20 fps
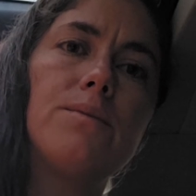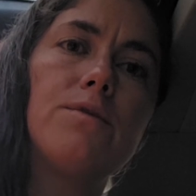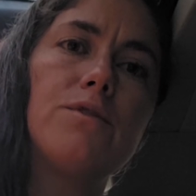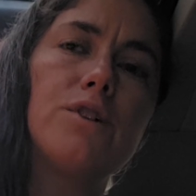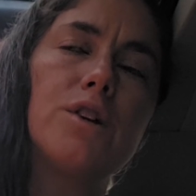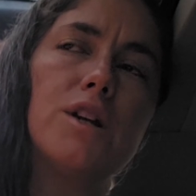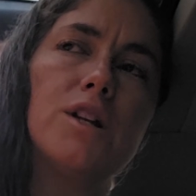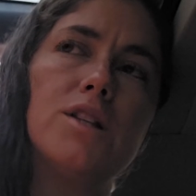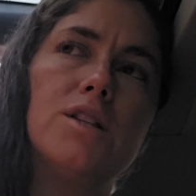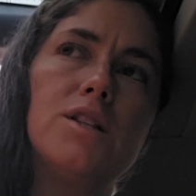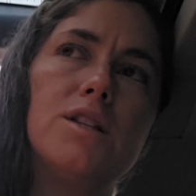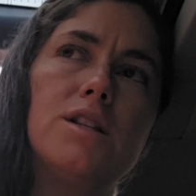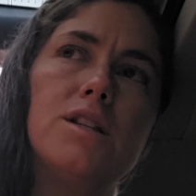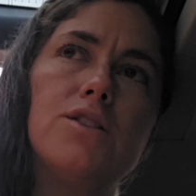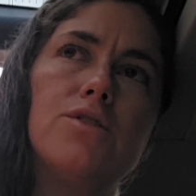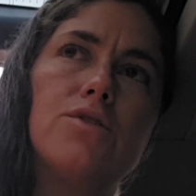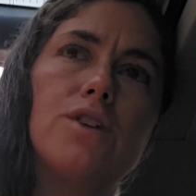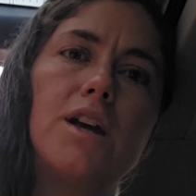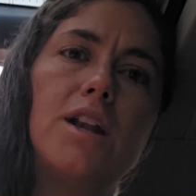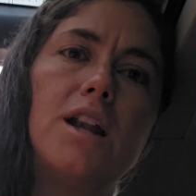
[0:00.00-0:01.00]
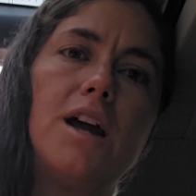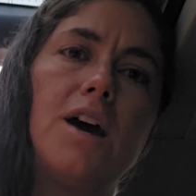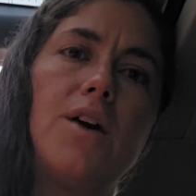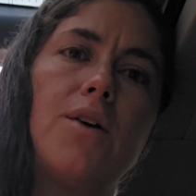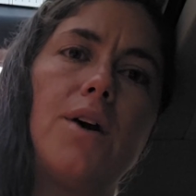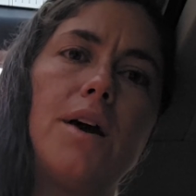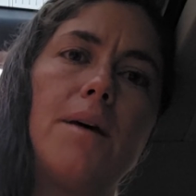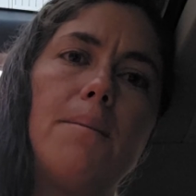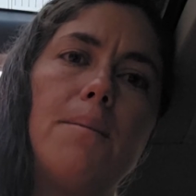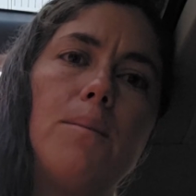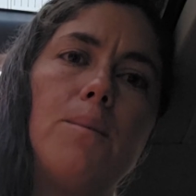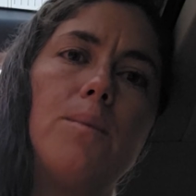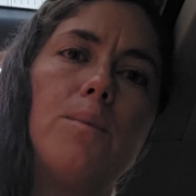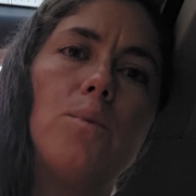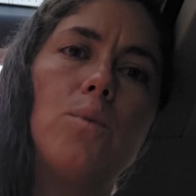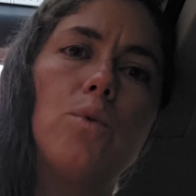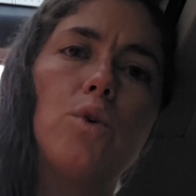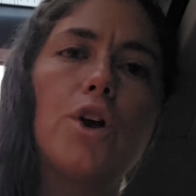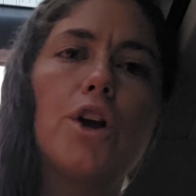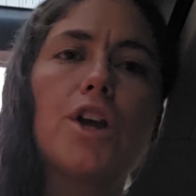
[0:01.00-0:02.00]
For instance, right now I'm
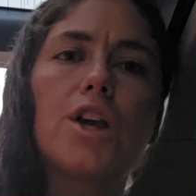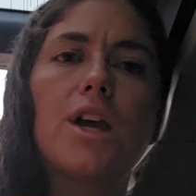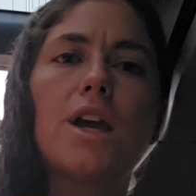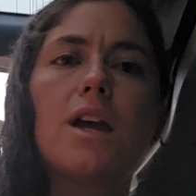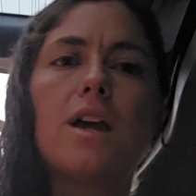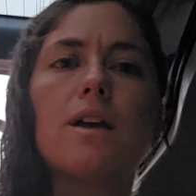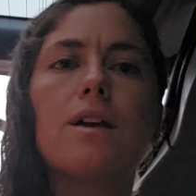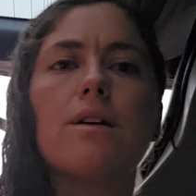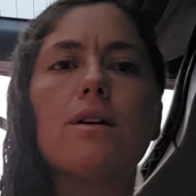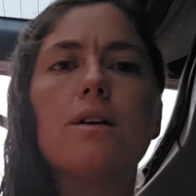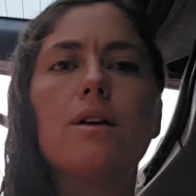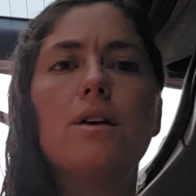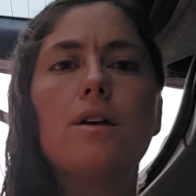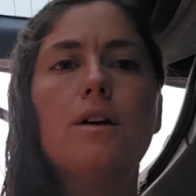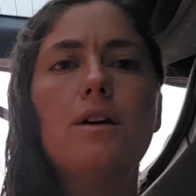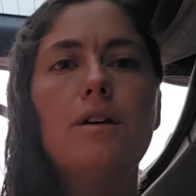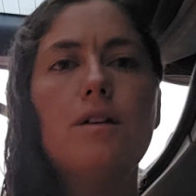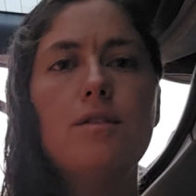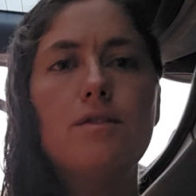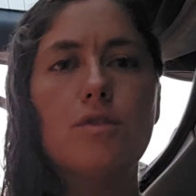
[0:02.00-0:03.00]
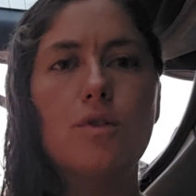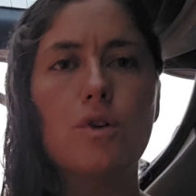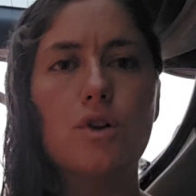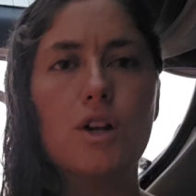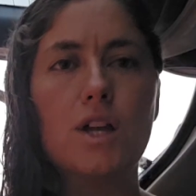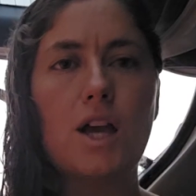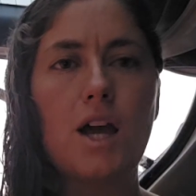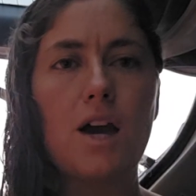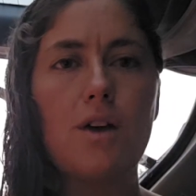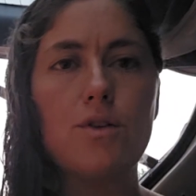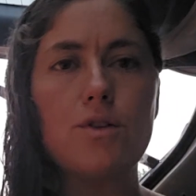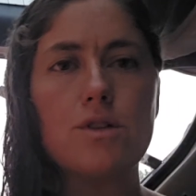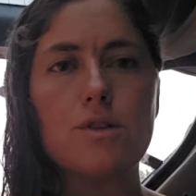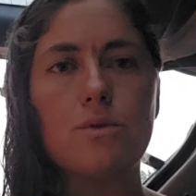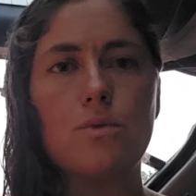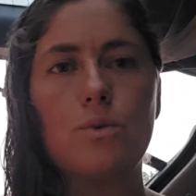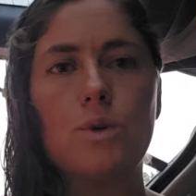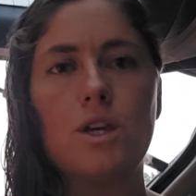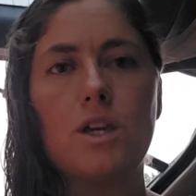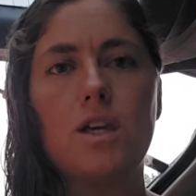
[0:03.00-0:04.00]
working 40
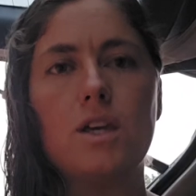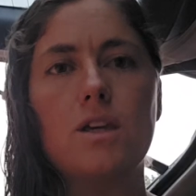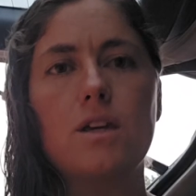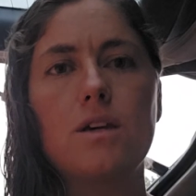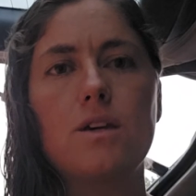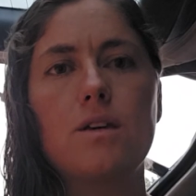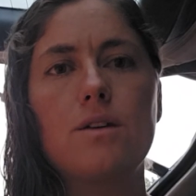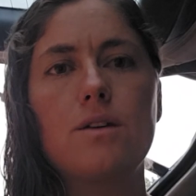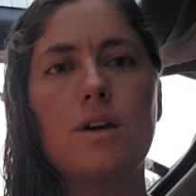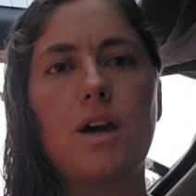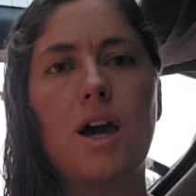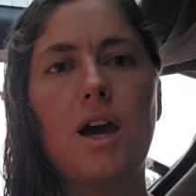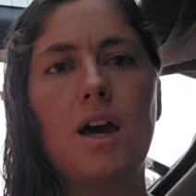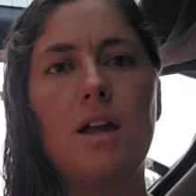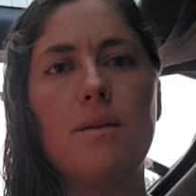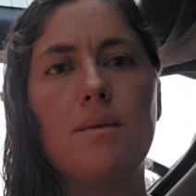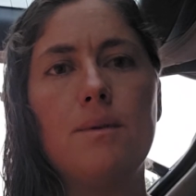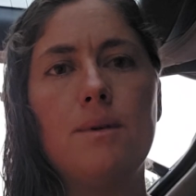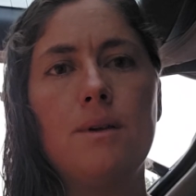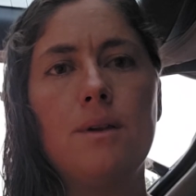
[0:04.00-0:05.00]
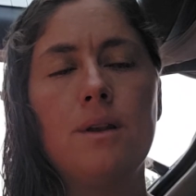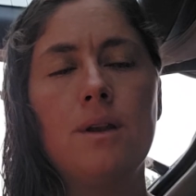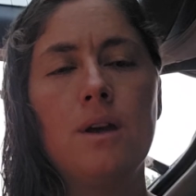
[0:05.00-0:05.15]
hours a week at